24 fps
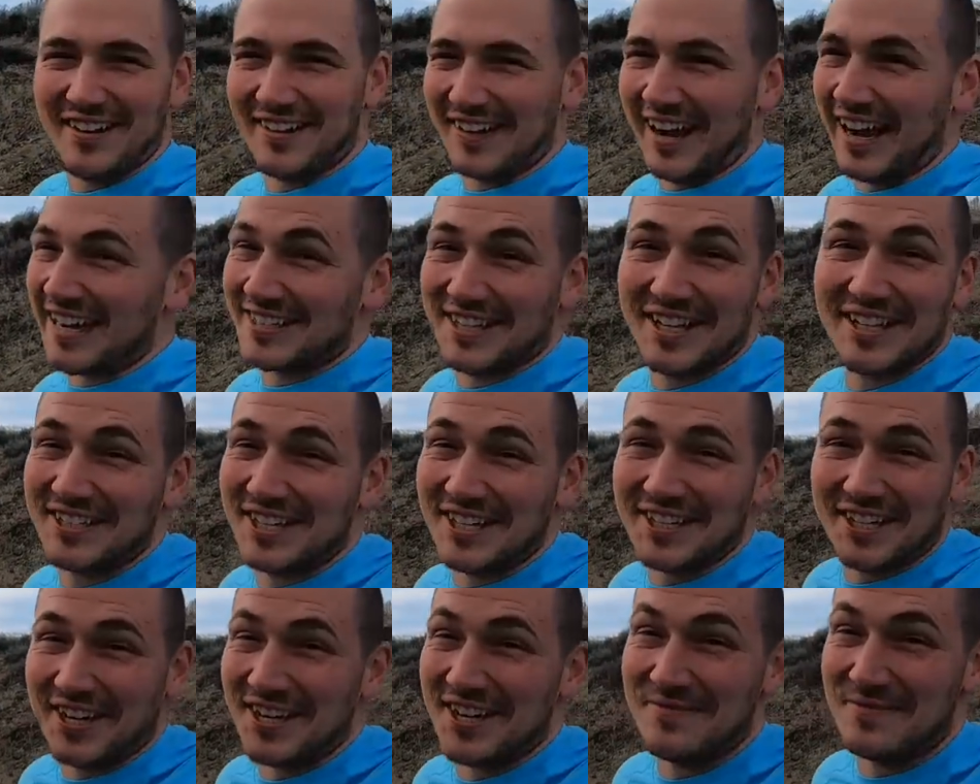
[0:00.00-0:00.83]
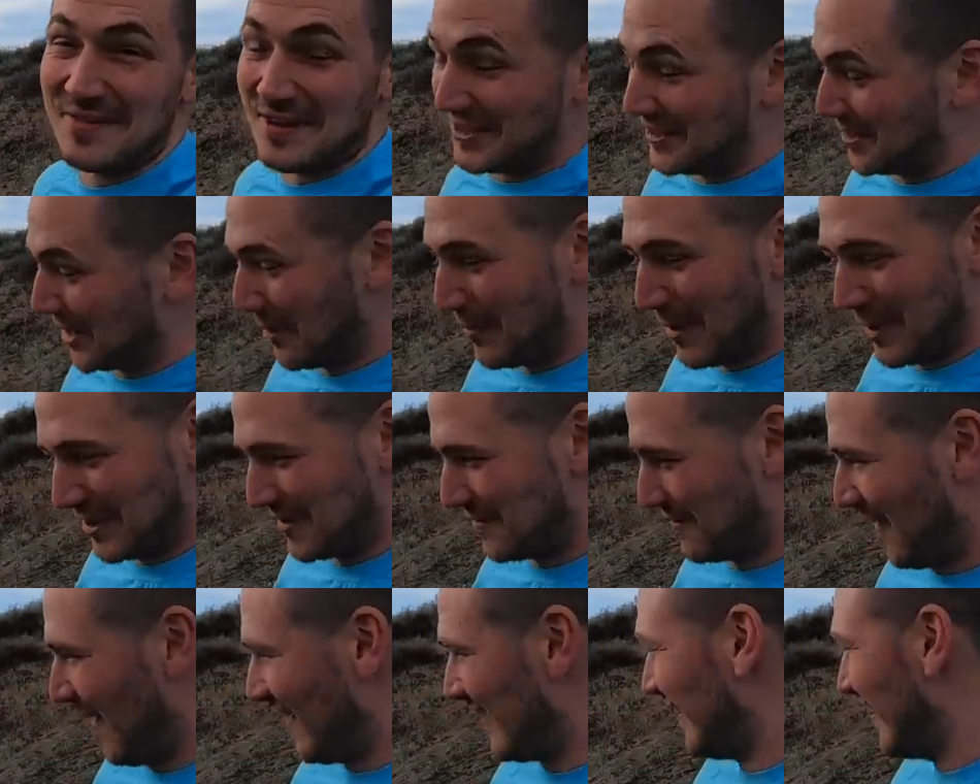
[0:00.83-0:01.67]
here, guys. This is gonna be so
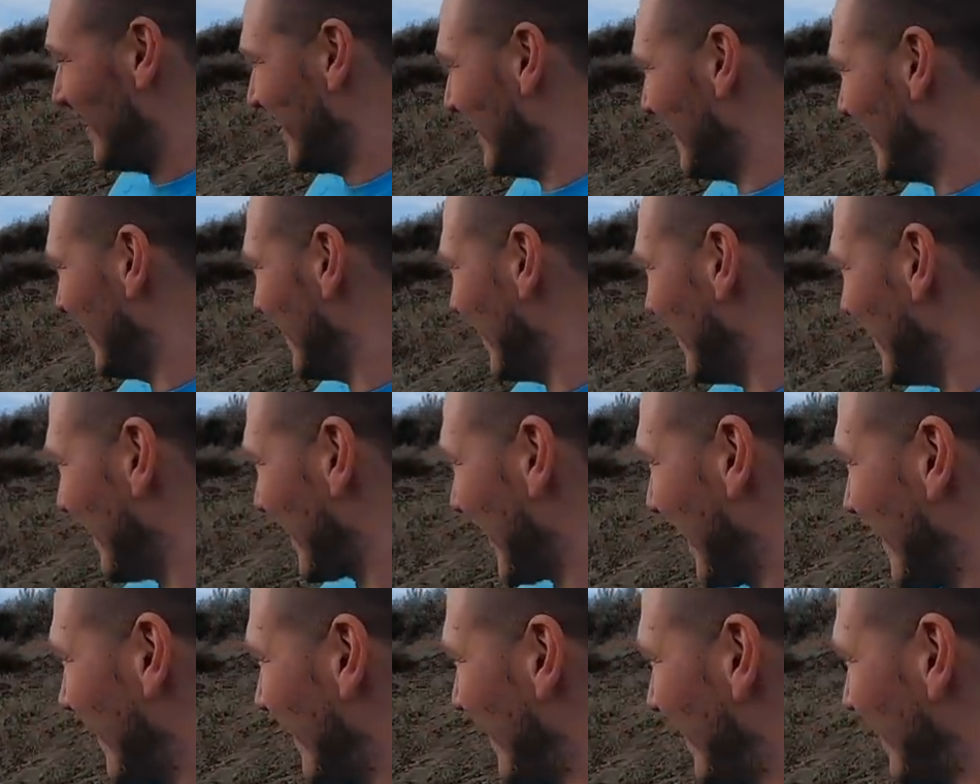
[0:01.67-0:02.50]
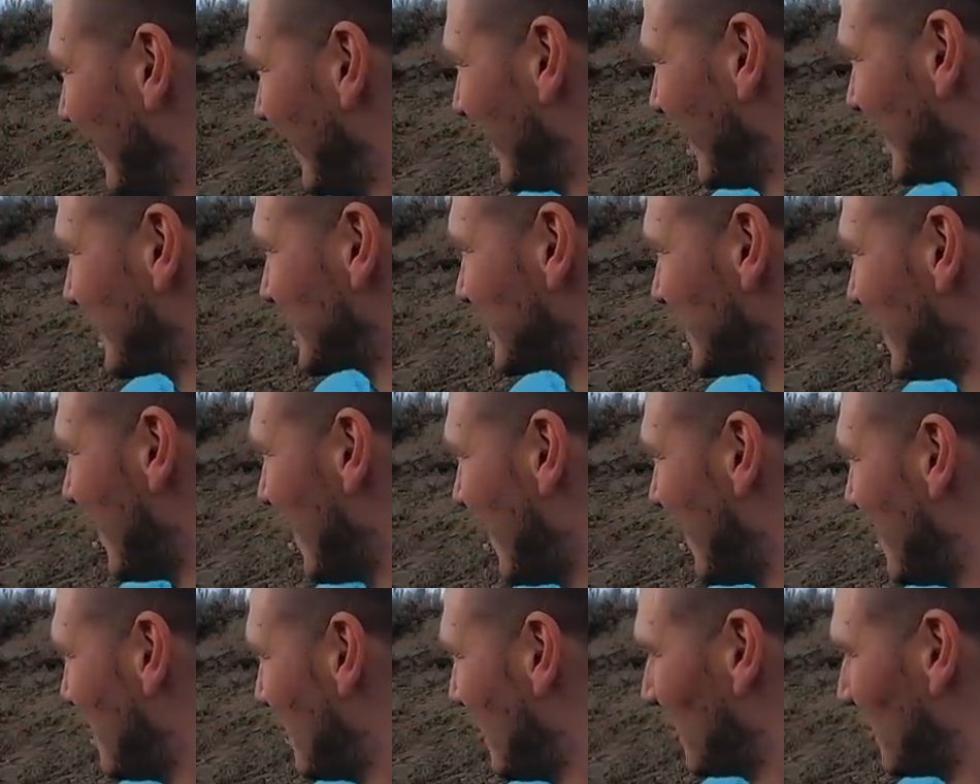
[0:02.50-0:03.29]
much fun. Okay, let's, uh,